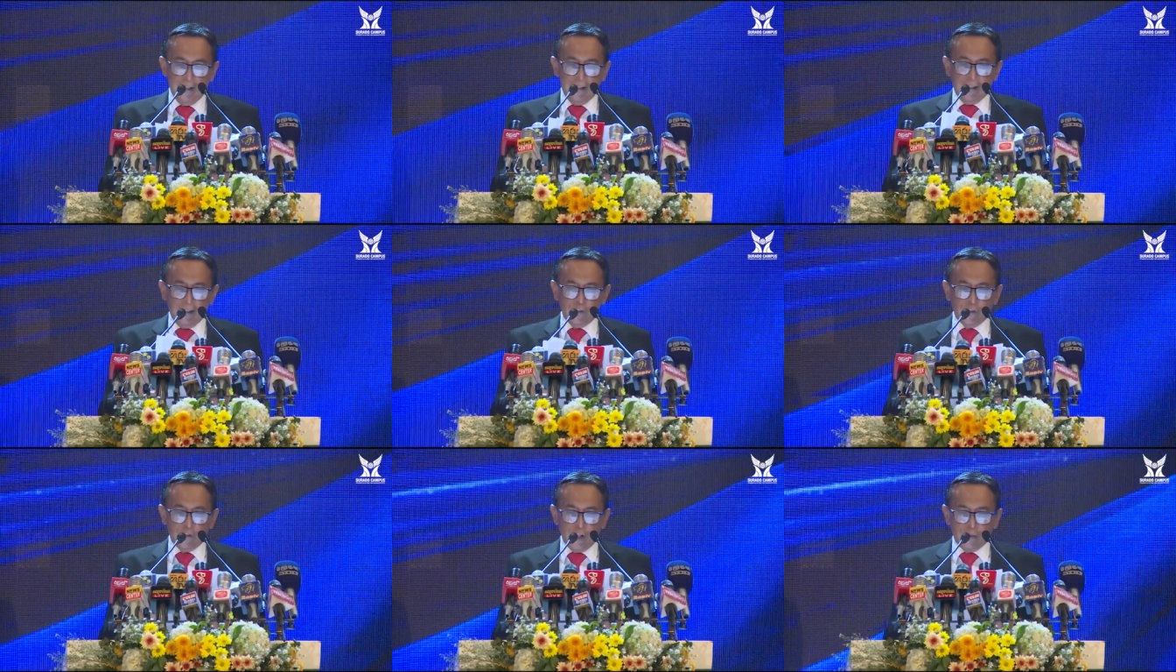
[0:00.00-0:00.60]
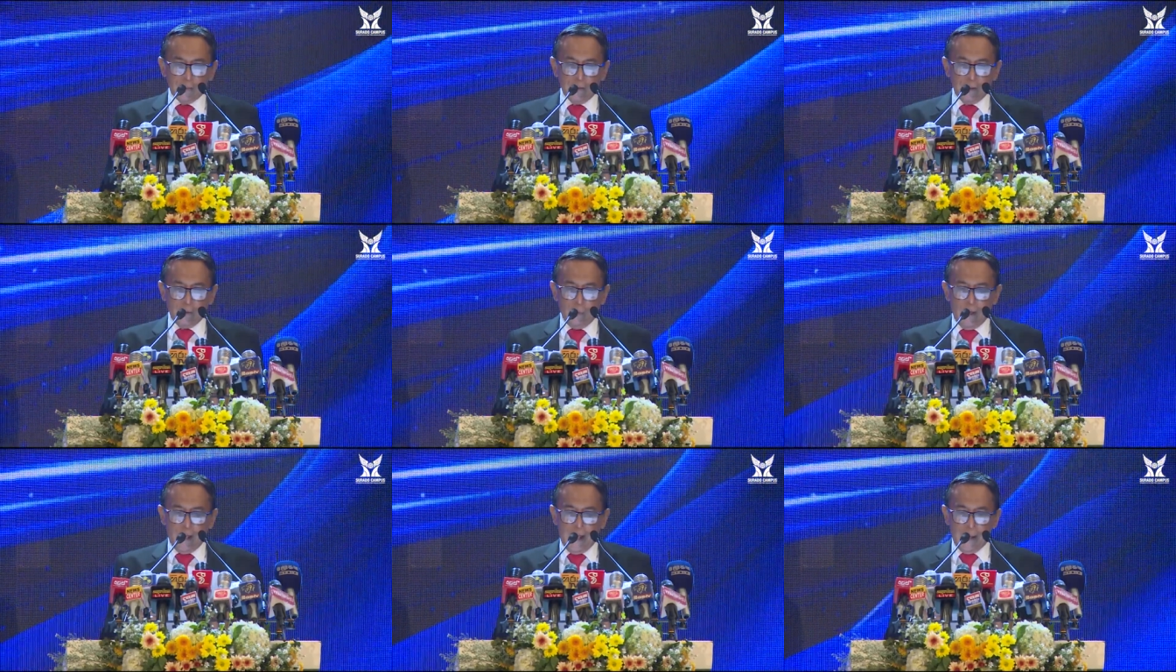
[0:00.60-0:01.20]
Ladies and gentlemen,
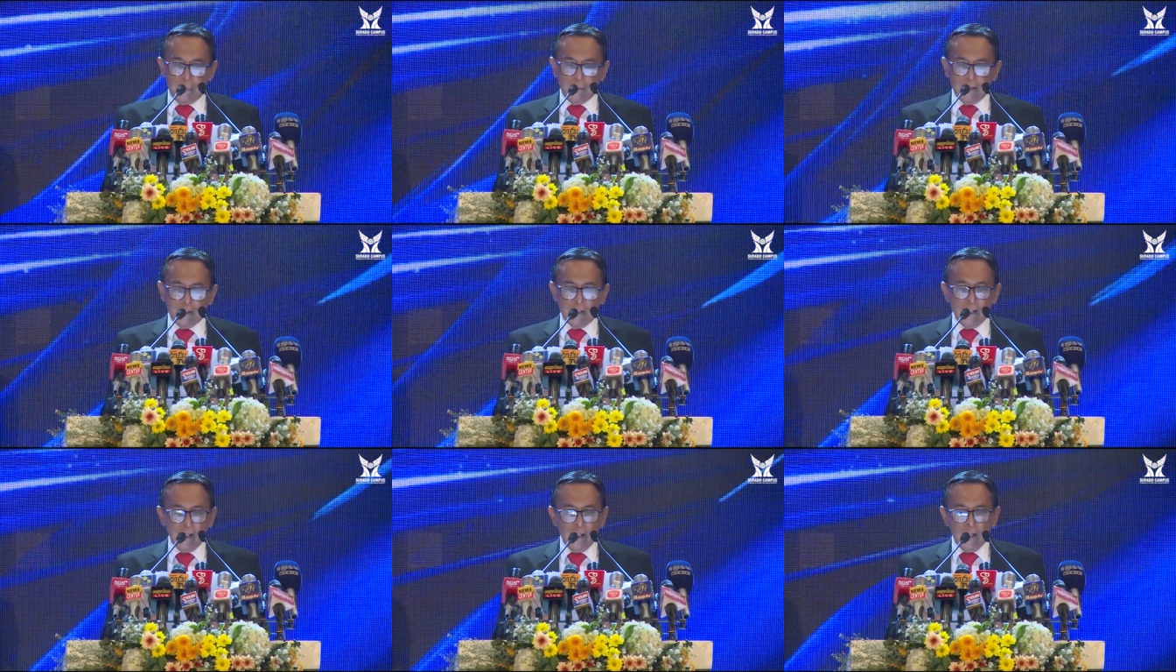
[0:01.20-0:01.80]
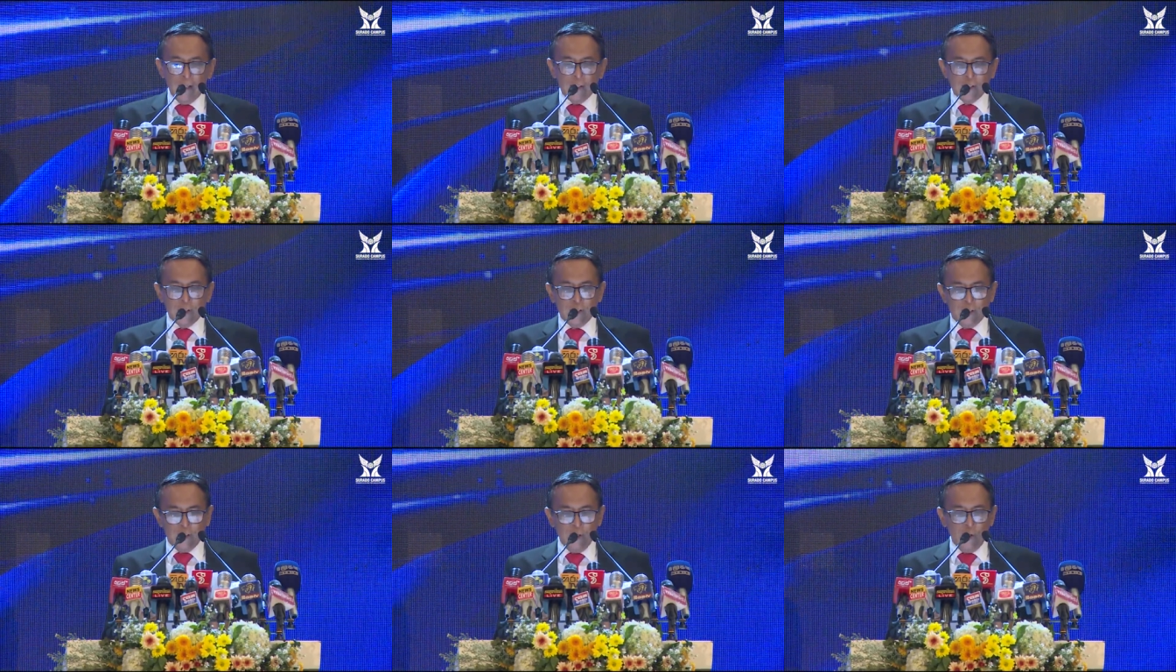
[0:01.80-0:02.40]
we're happy
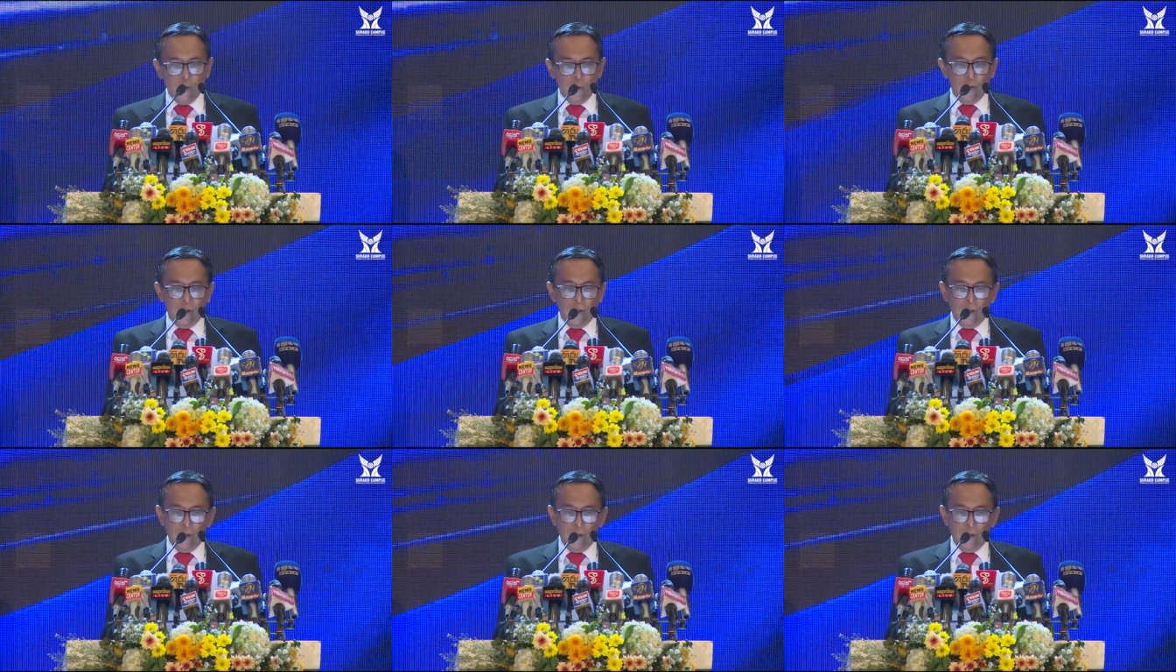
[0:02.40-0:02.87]
to